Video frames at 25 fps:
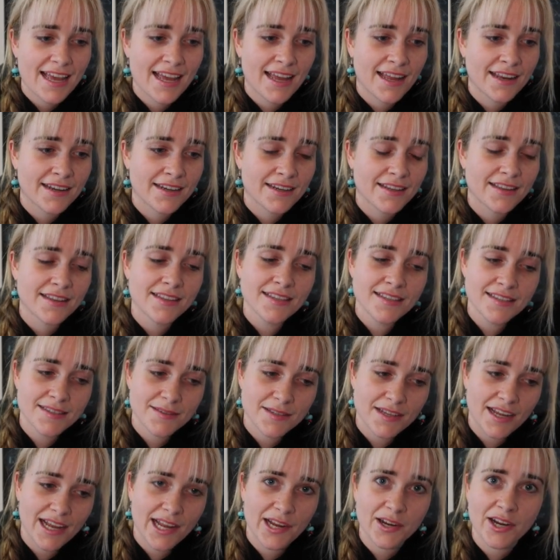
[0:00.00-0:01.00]
and this
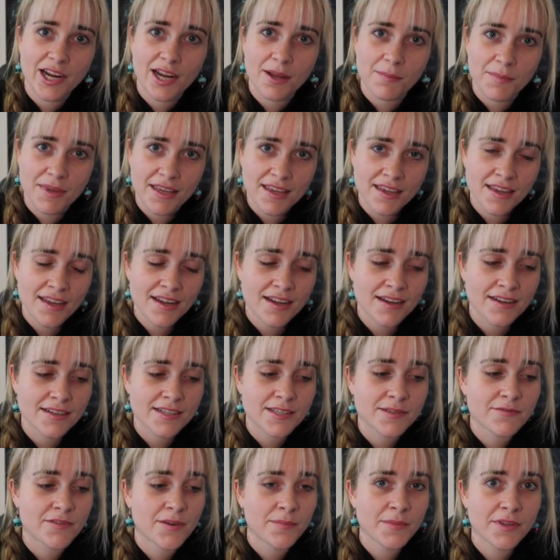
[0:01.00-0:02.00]
diagram here
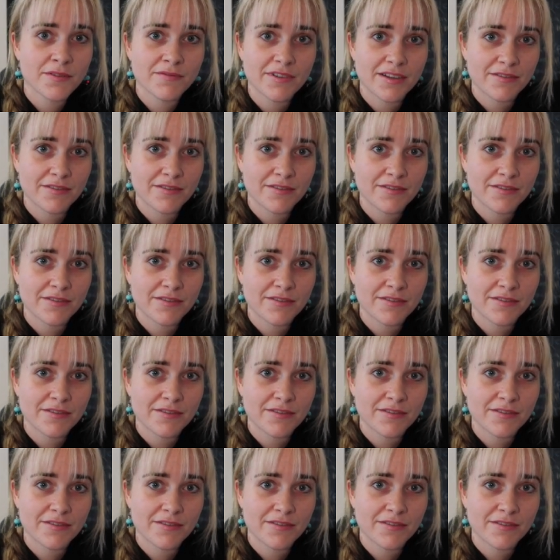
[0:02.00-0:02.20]
is from the